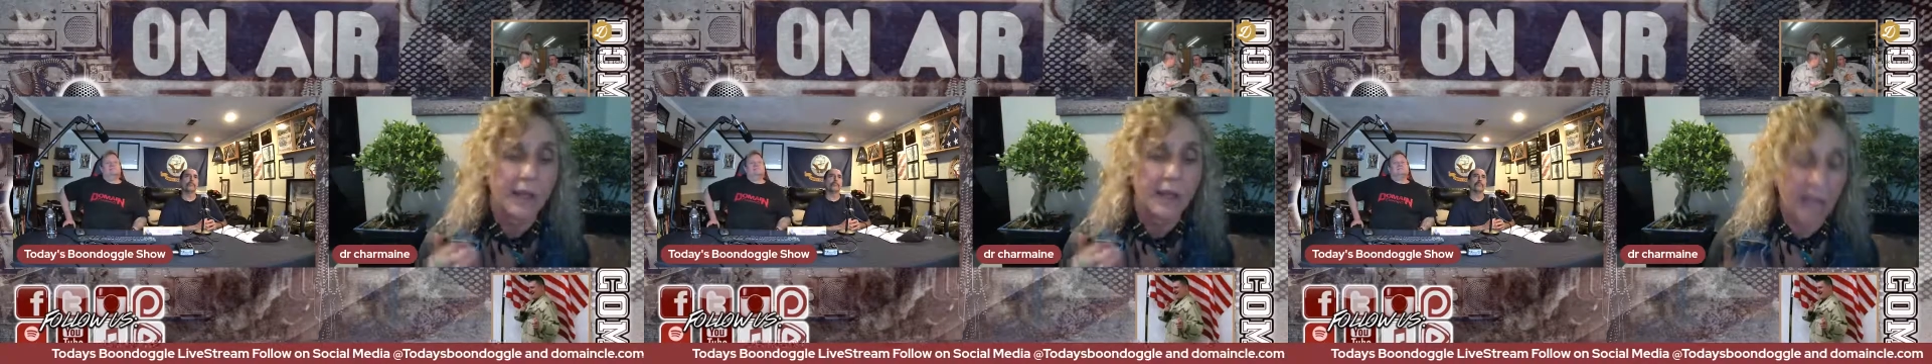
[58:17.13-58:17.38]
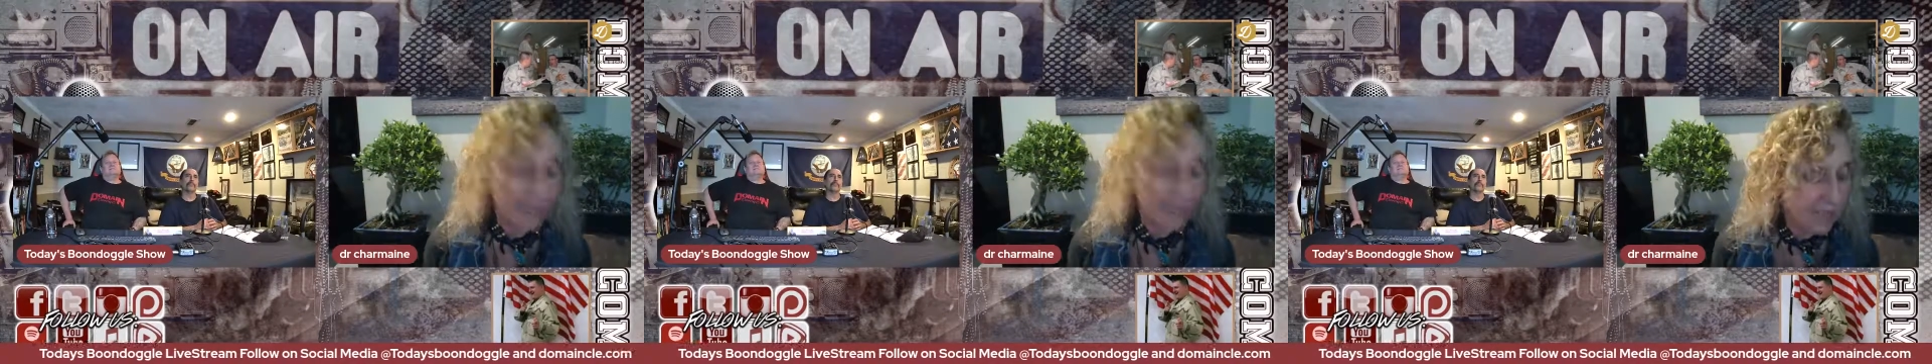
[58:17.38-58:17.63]

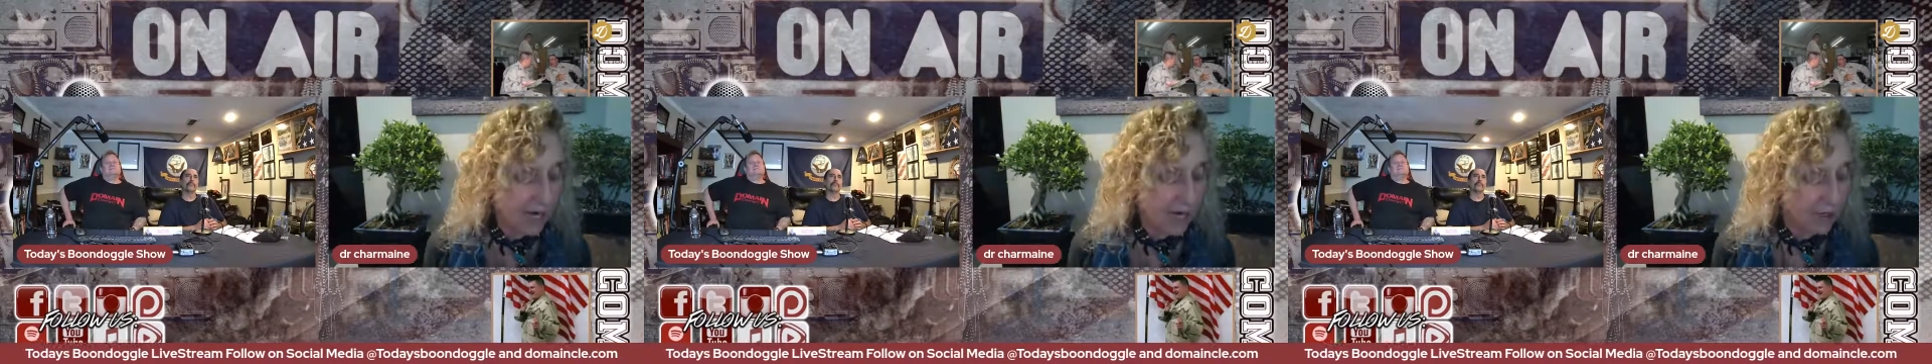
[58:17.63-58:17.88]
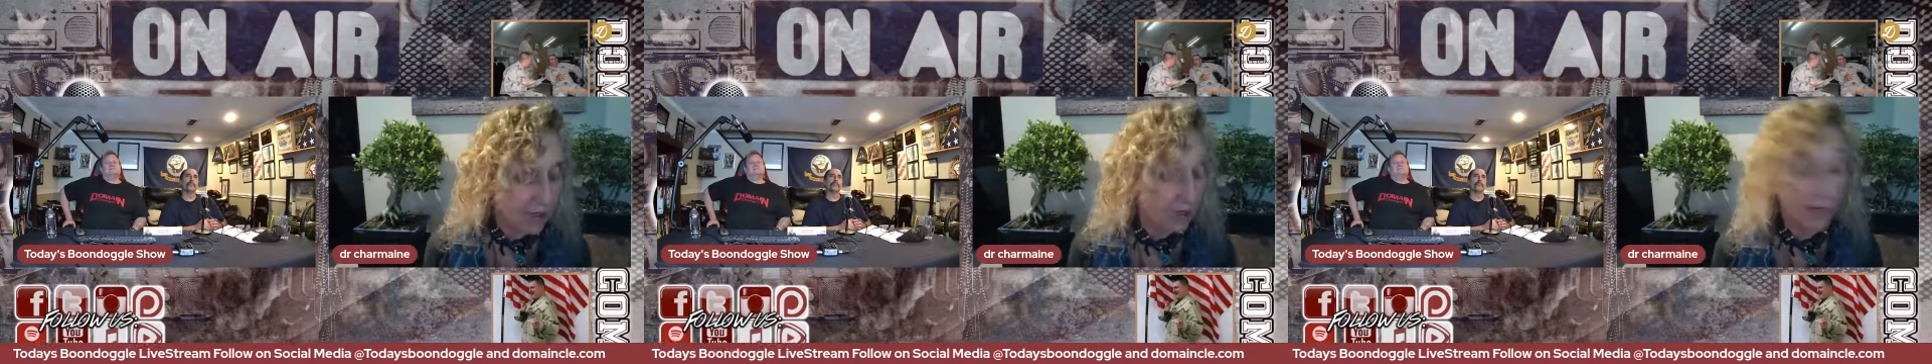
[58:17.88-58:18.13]
Last I
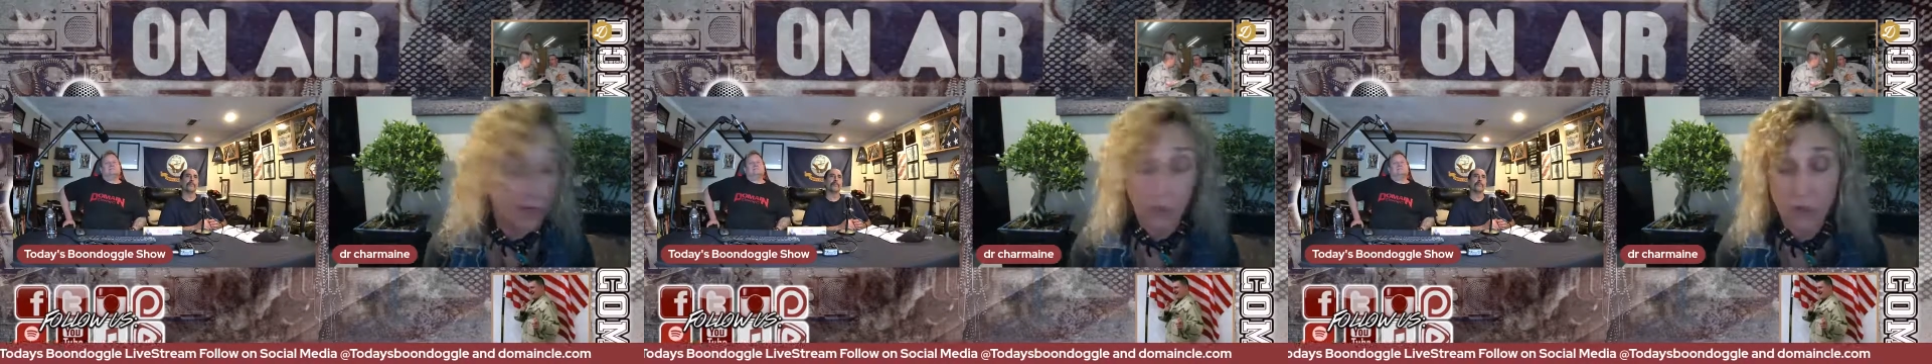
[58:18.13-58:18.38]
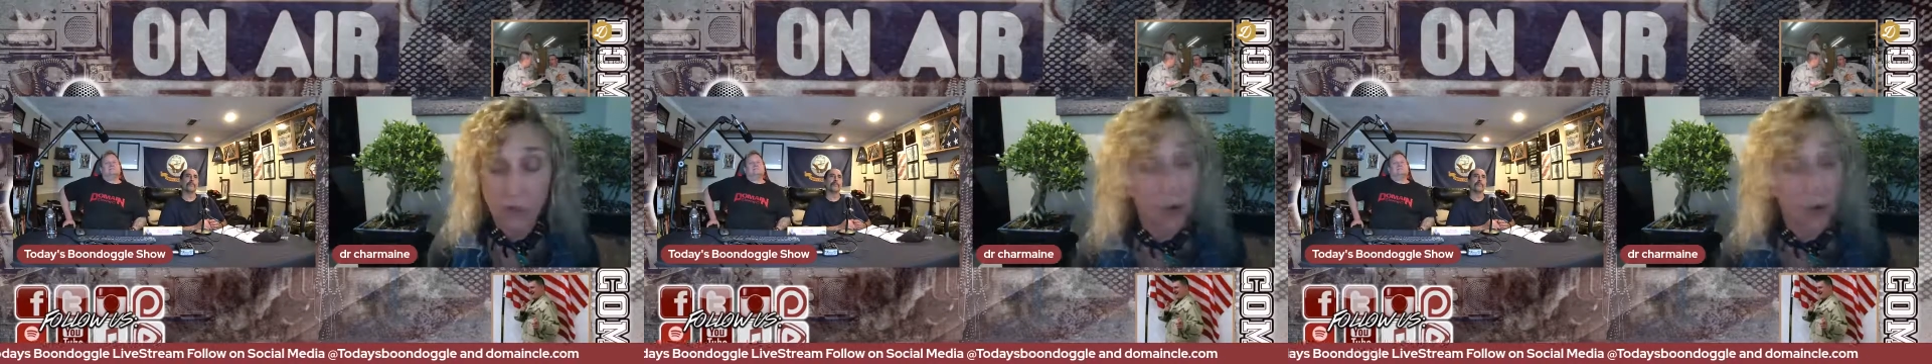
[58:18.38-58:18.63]
heard, and
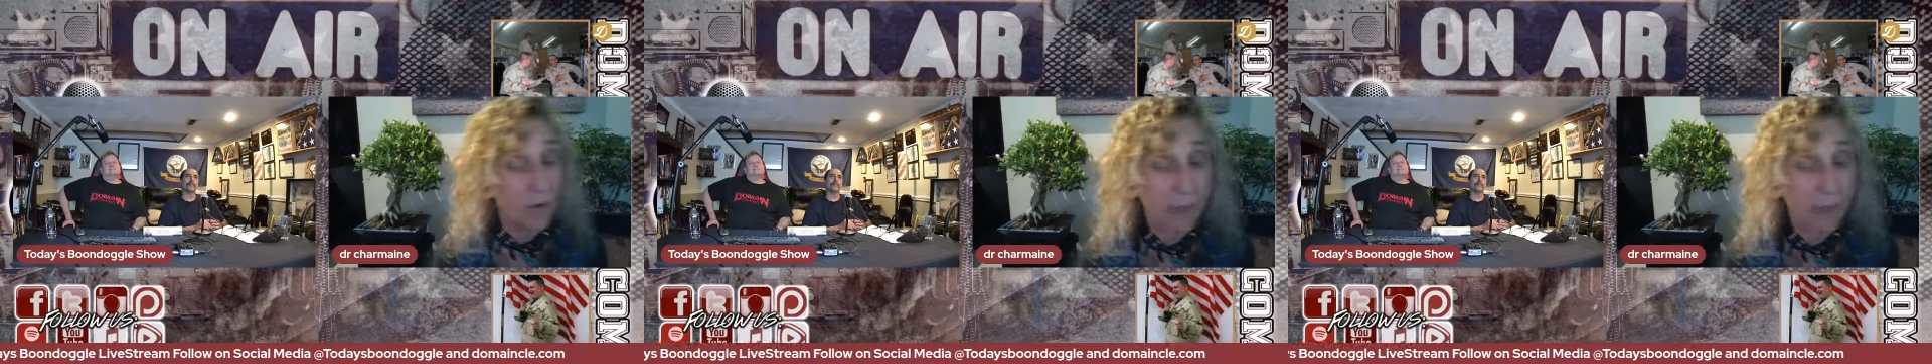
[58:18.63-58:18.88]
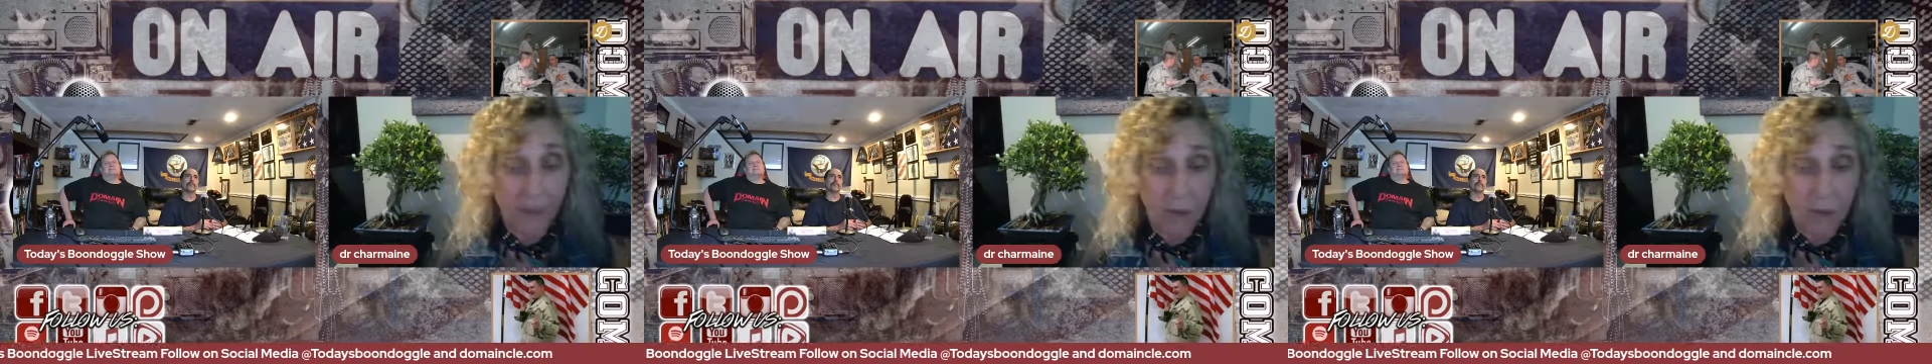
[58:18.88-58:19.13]
we're going
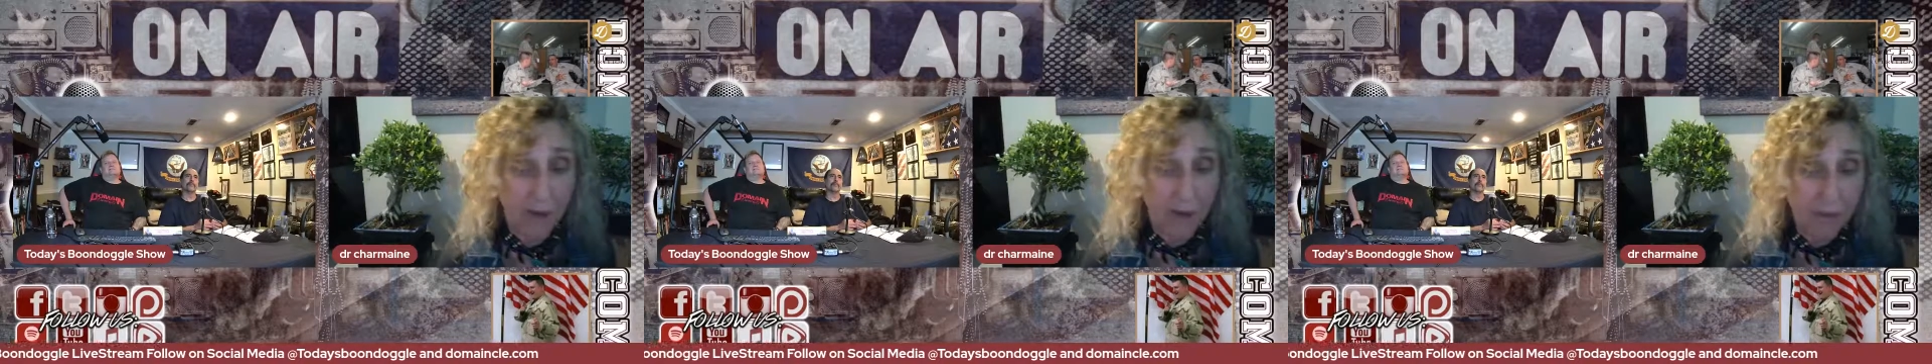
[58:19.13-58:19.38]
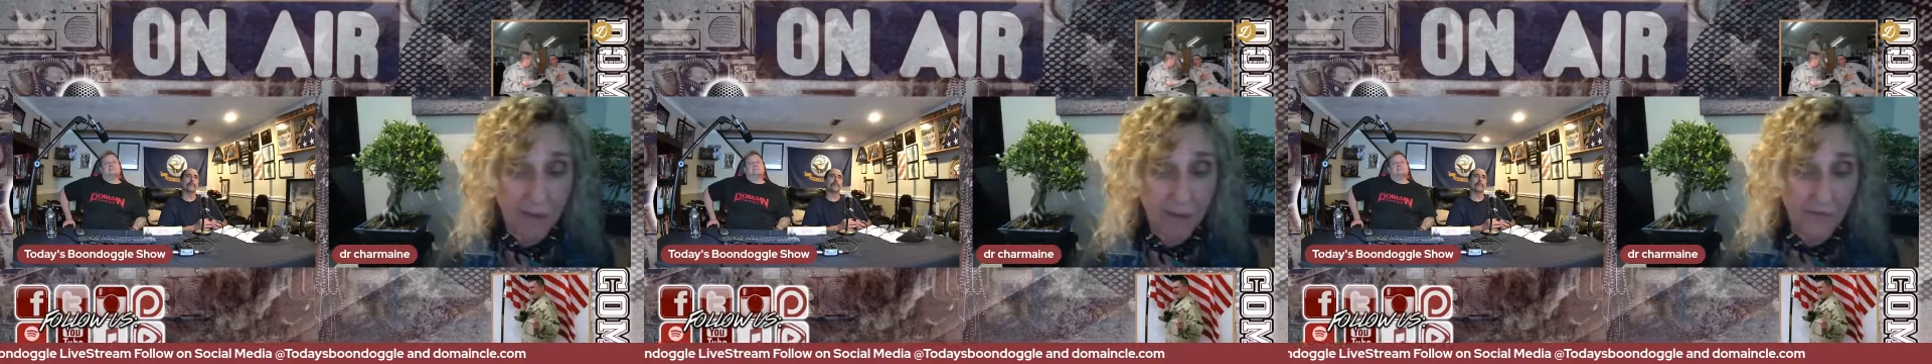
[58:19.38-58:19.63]
back
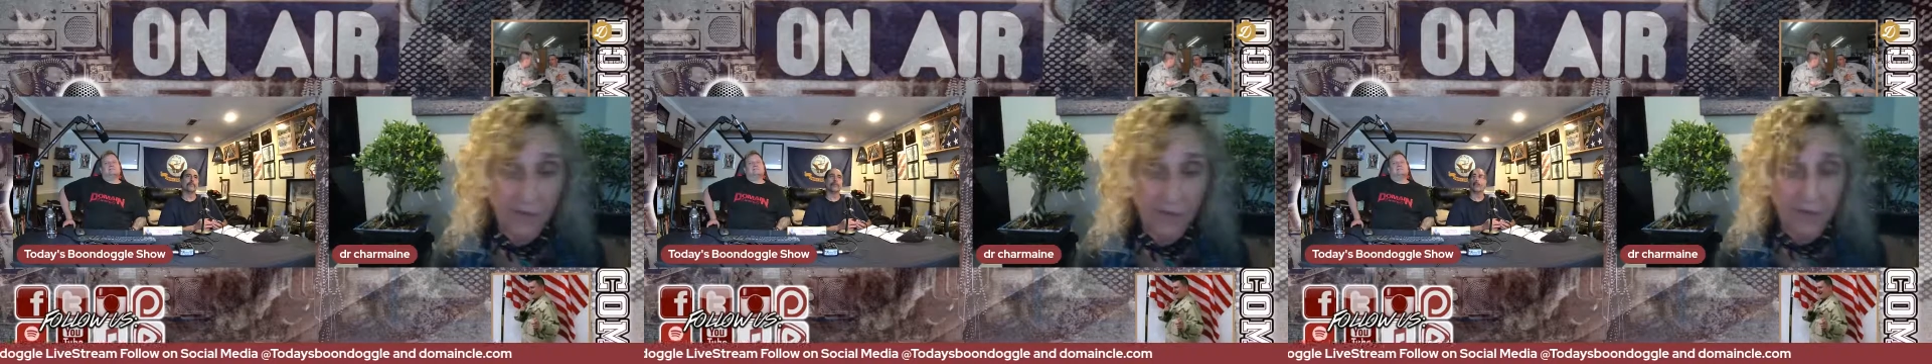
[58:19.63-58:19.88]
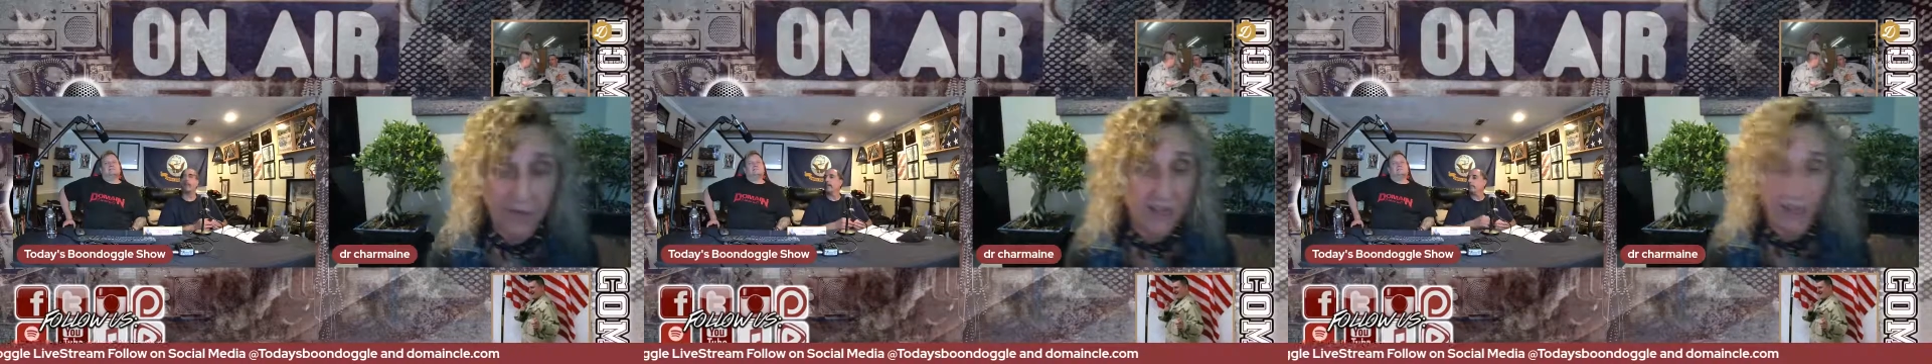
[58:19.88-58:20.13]
probably about
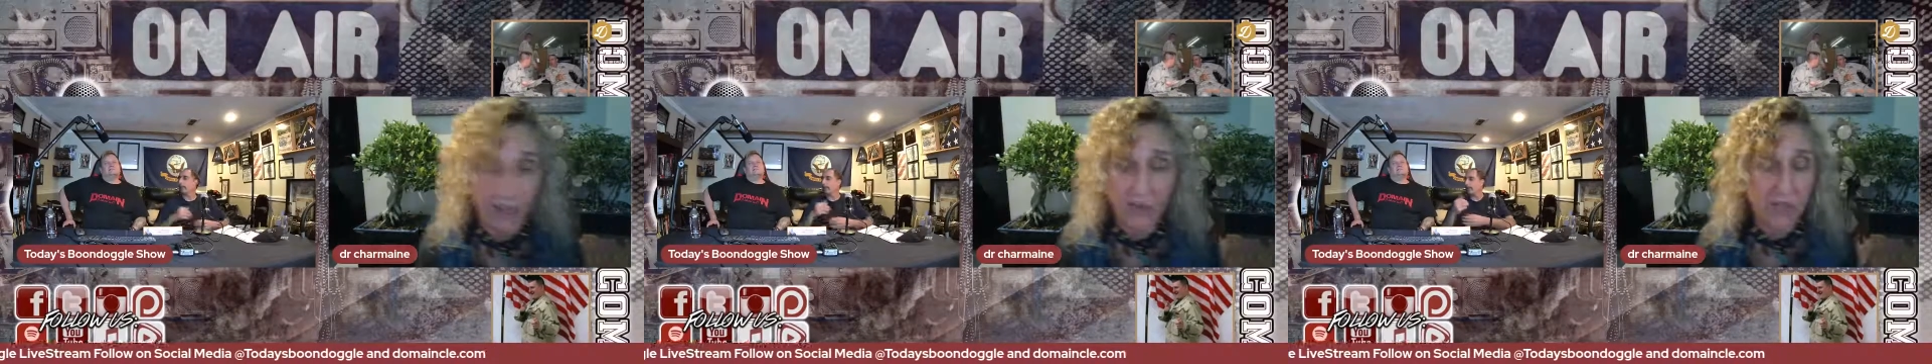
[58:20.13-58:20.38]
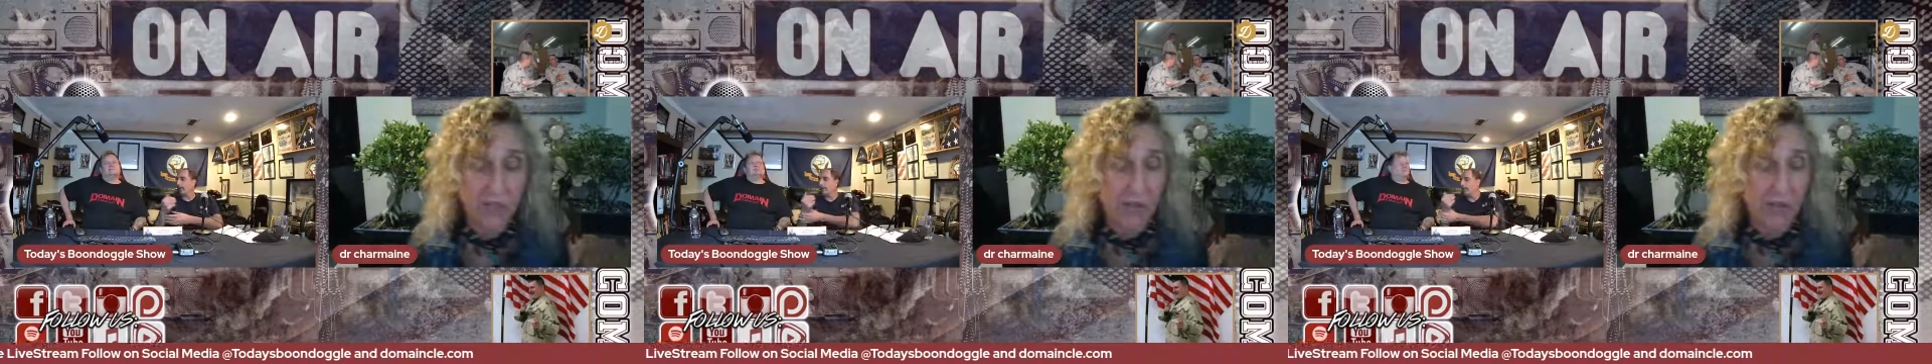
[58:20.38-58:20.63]
15
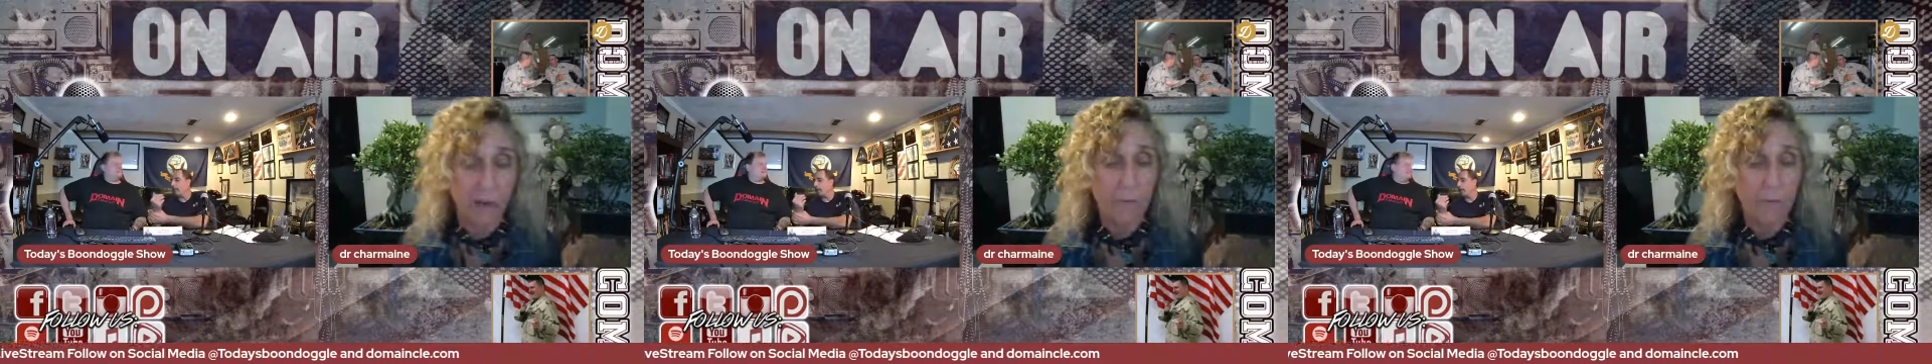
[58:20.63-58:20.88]
years now,